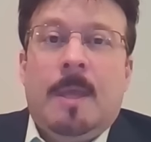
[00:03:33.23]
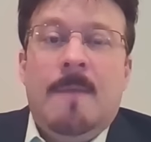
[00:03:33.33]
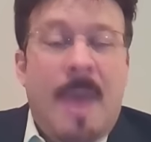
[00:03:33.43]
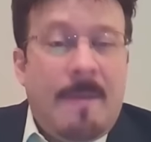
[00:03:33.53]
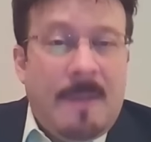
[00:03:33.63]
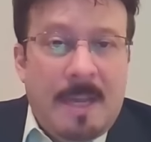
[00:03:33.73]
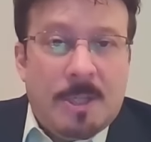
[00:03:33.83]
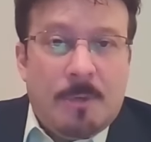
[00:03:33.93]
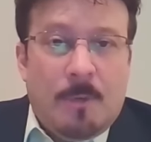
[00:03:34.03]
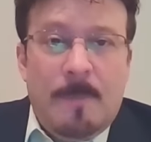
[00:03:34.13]
If you have any
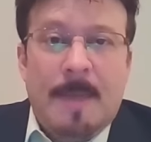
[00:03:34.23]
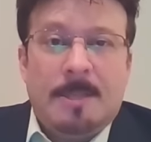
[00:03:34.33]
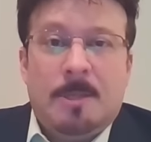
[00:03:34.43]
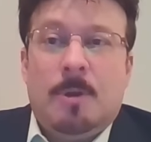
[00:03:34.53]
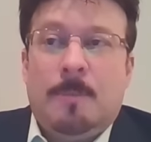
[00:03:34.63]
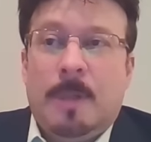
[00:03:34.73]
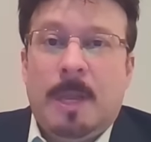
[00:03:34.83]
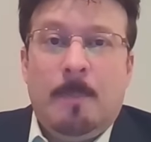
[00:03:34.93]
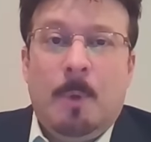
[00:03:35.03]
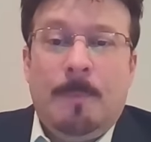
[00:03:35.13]
instant rebates or
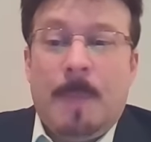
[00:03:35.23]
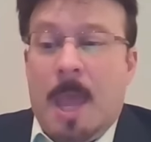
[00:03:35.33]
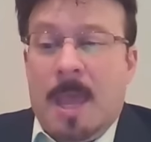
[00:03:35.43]
applicable,